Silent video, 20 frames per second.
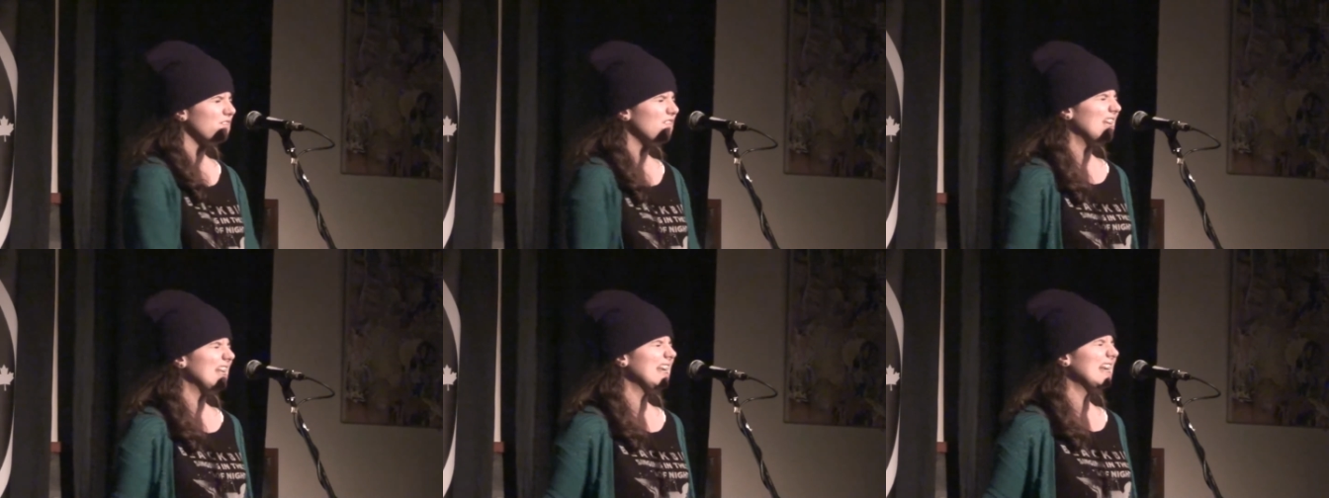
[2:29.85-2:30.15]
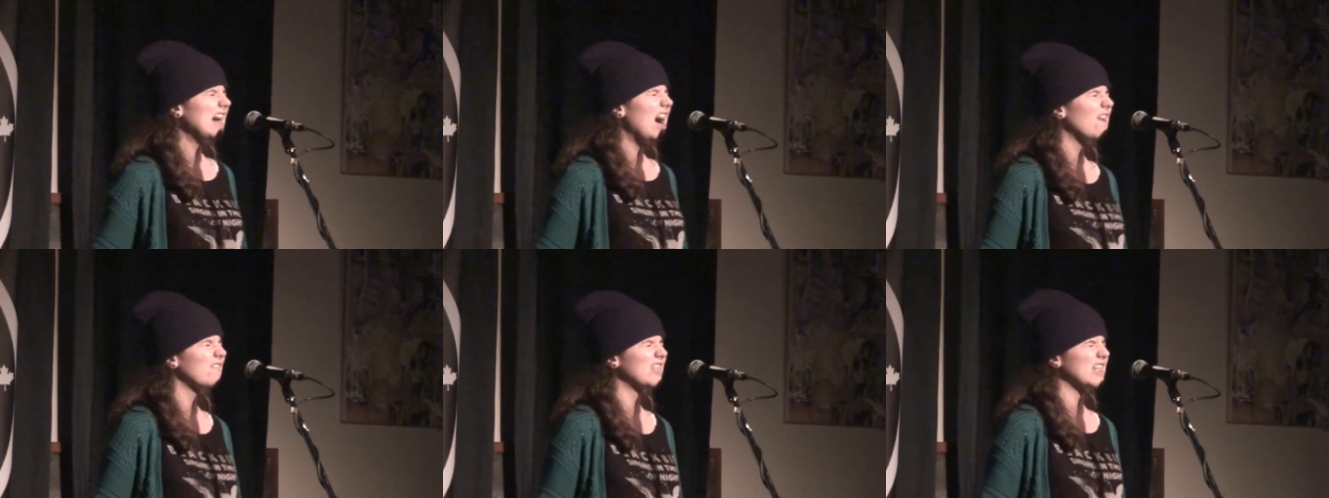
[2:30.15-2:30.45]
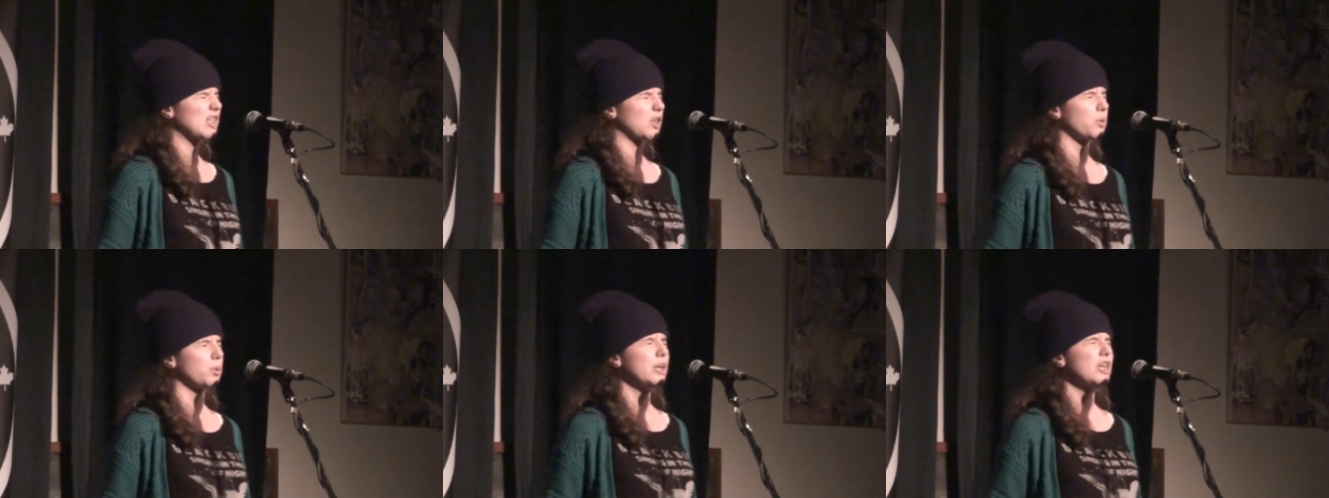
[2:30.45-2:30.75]
beating off
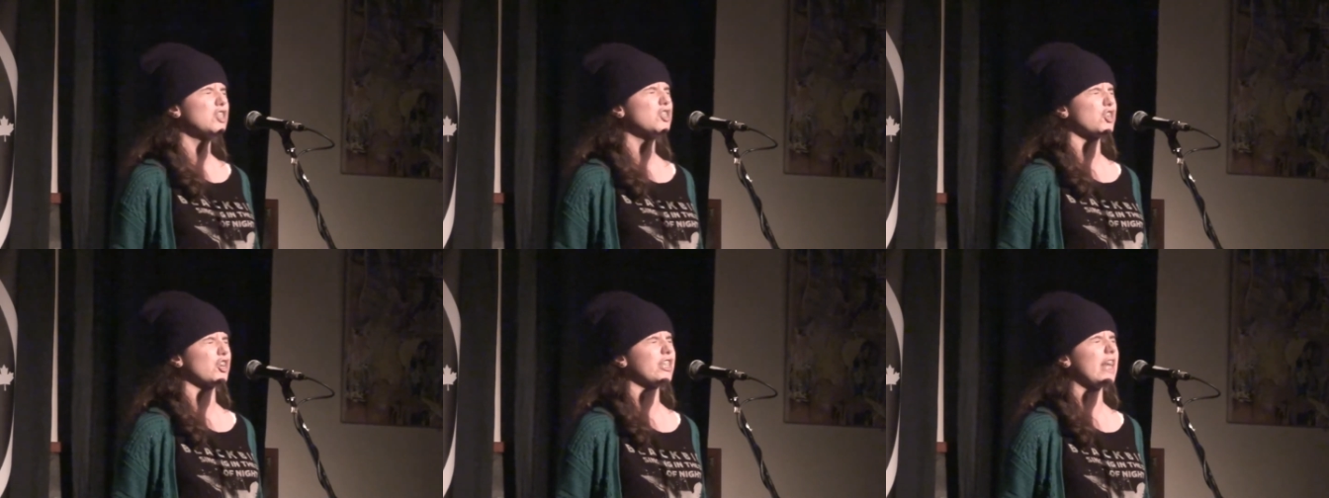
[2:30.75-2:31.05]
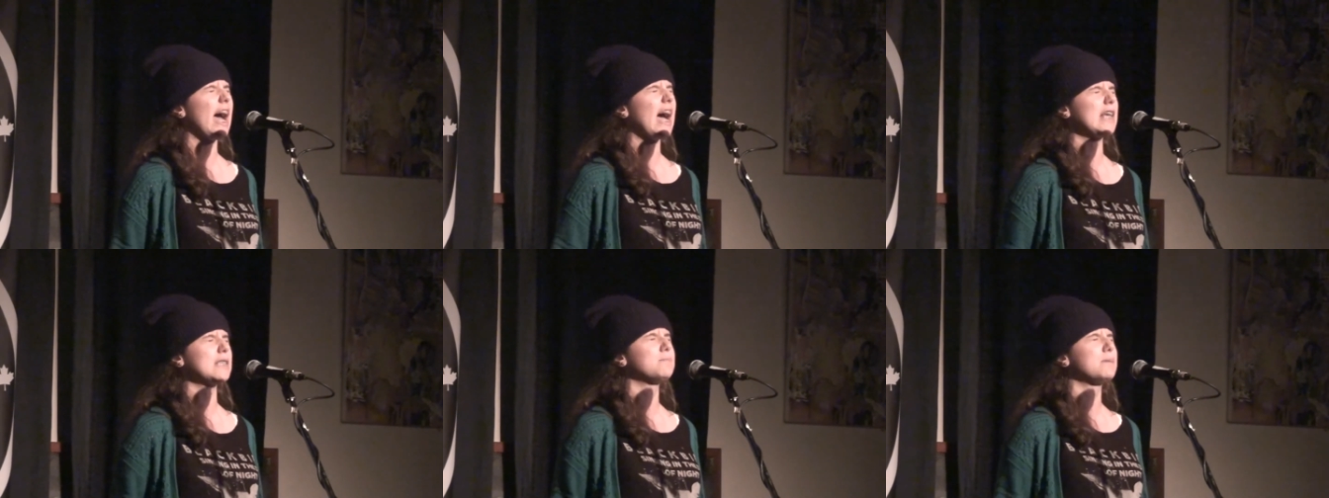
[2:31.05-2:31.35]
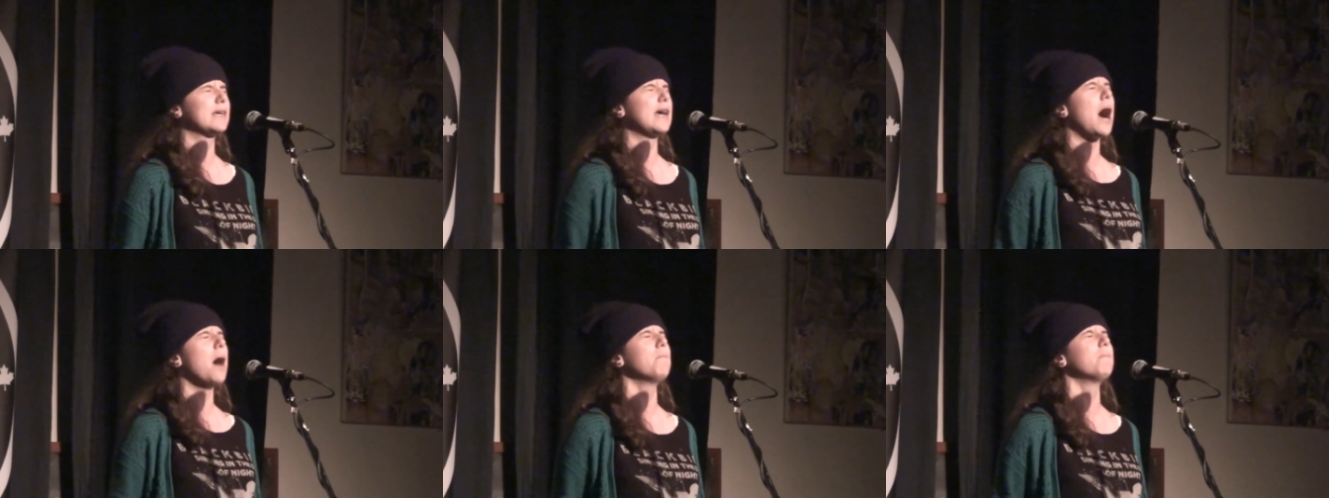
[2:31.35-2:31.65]
this creature that
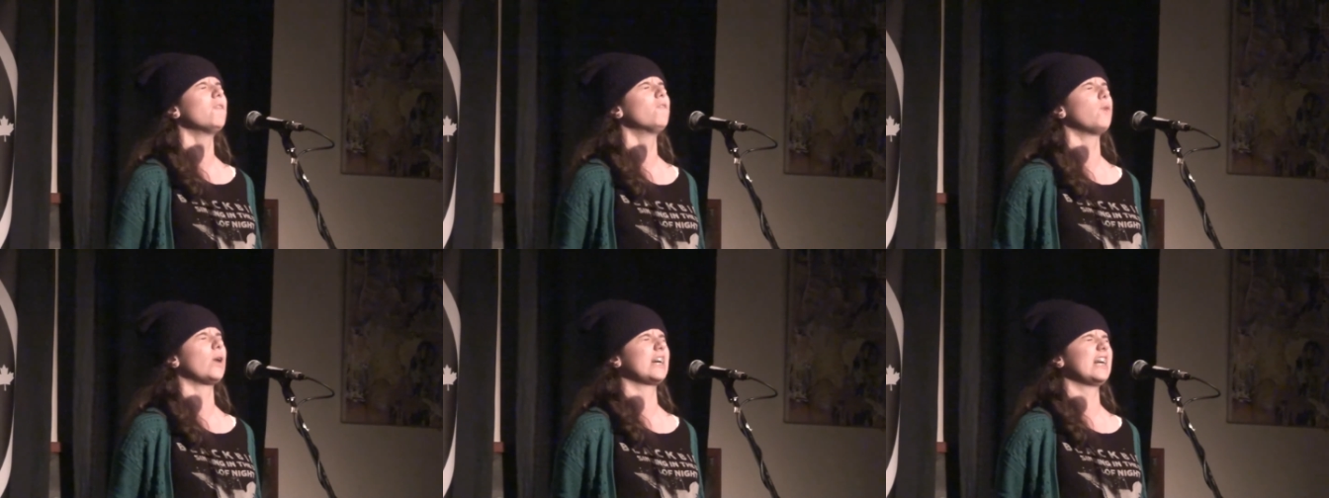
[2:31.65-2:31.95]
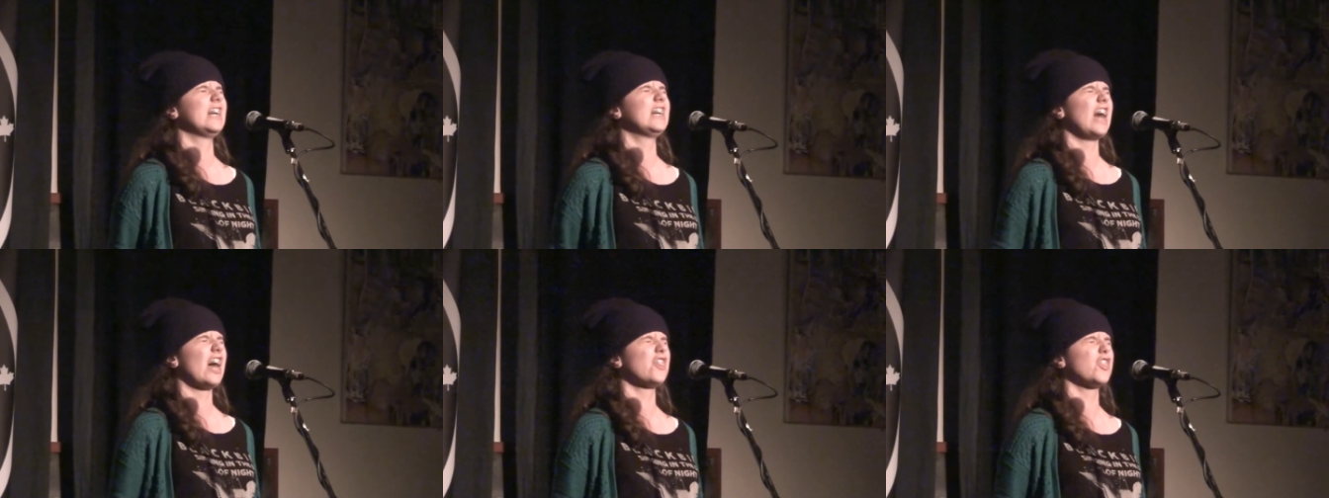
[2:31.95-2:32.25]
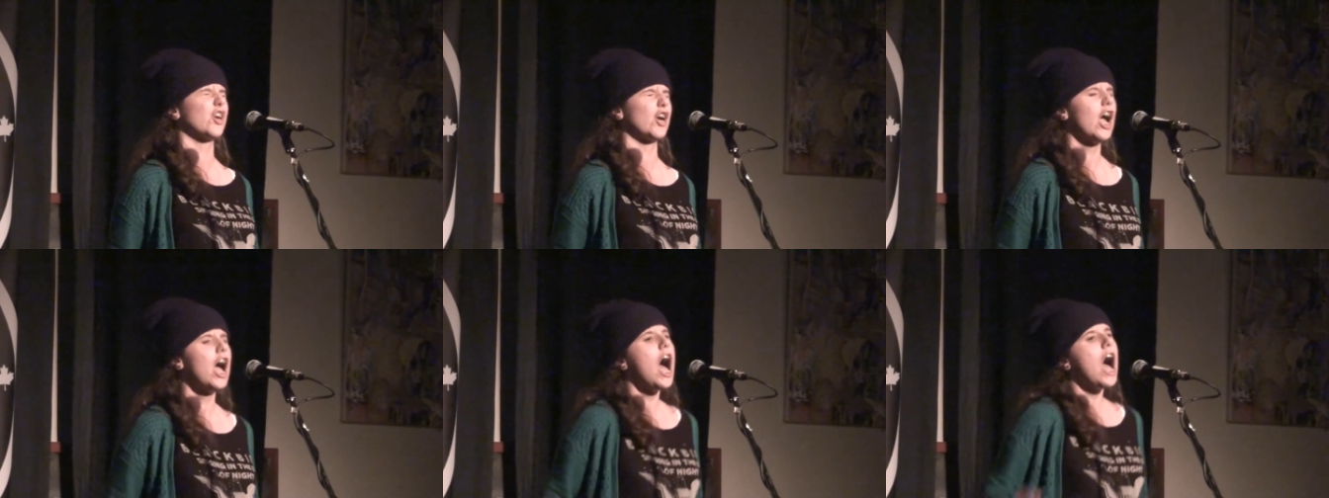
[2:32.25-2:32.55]
has become of one
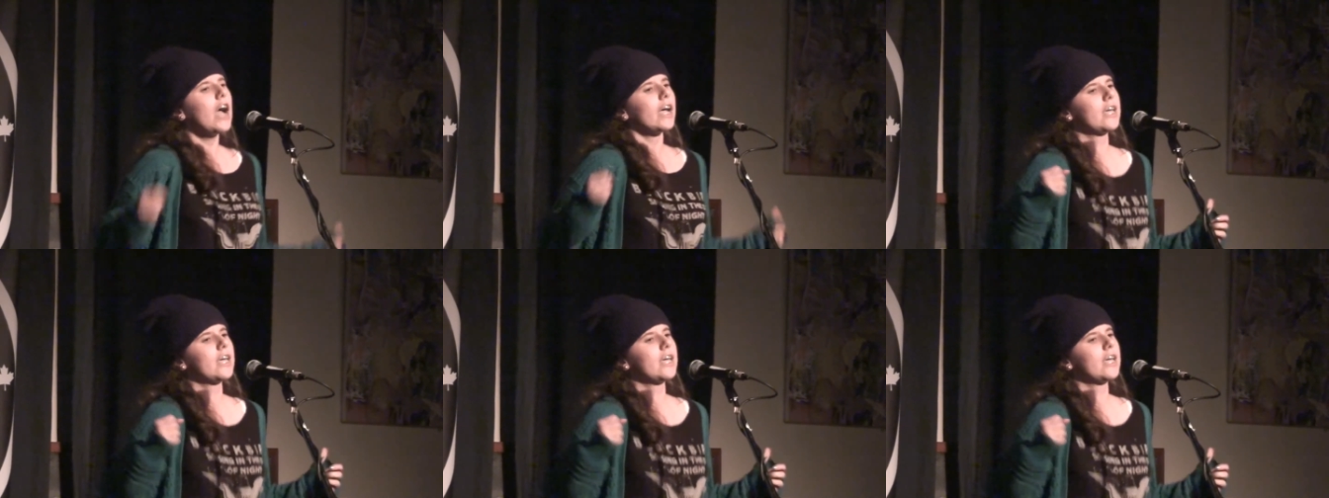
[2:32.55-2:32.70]
another.